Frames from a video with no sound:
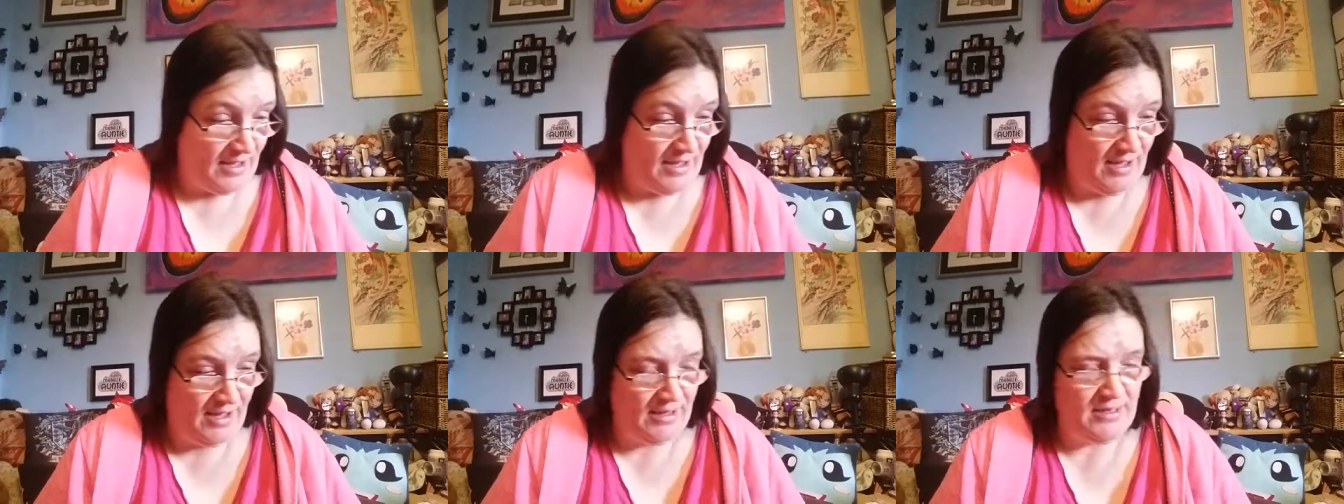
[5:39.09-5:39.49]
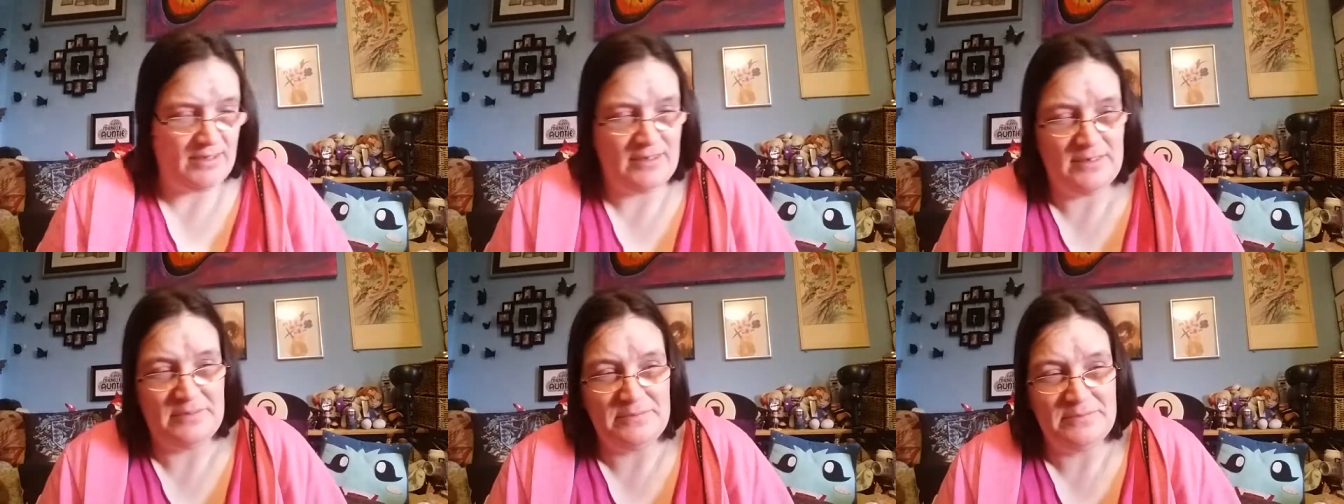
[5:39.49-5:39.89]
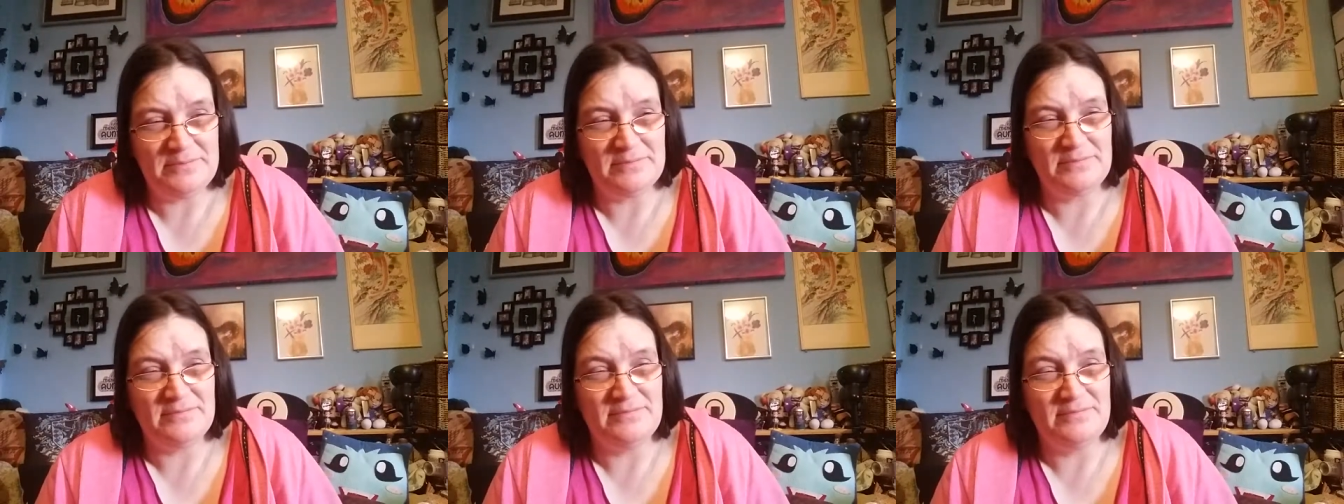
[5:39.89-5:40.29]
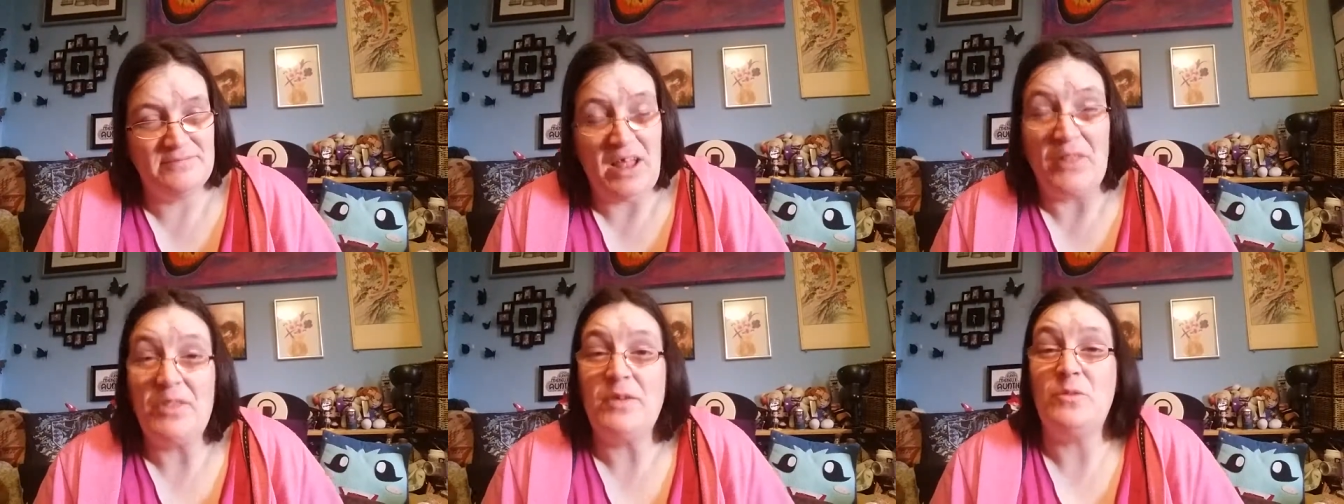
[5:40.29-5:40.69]
Um,
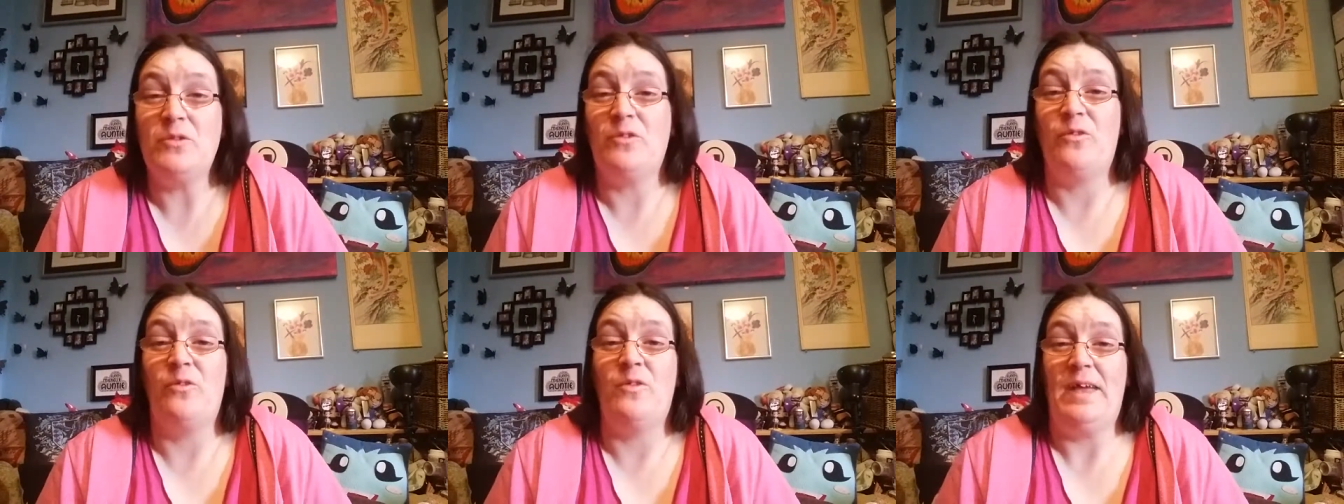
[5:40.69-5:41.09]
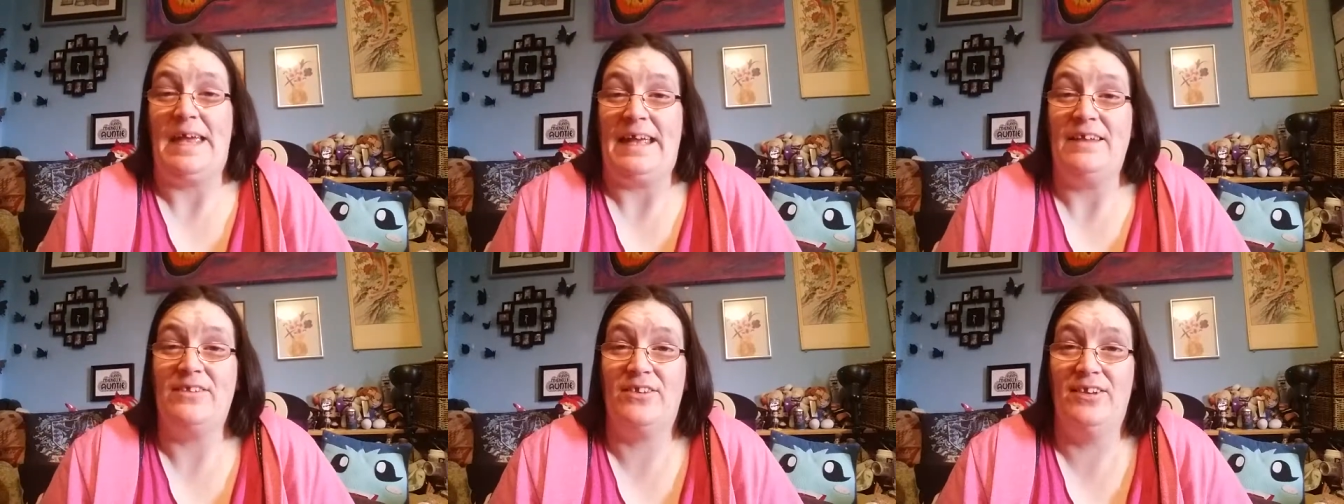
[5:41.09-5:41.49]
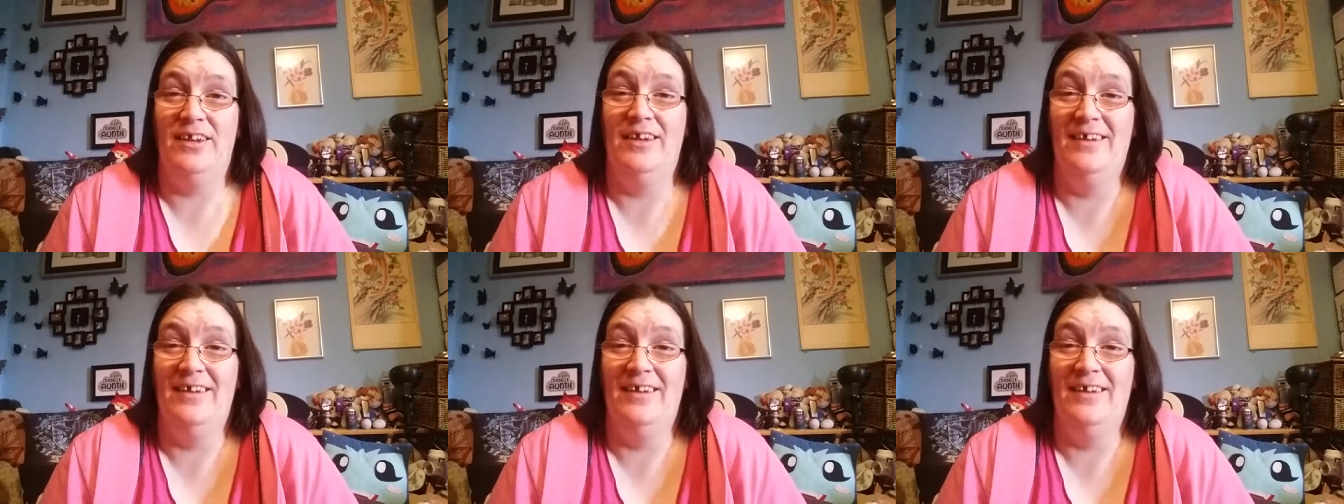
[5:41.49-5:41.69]
nothing would fit.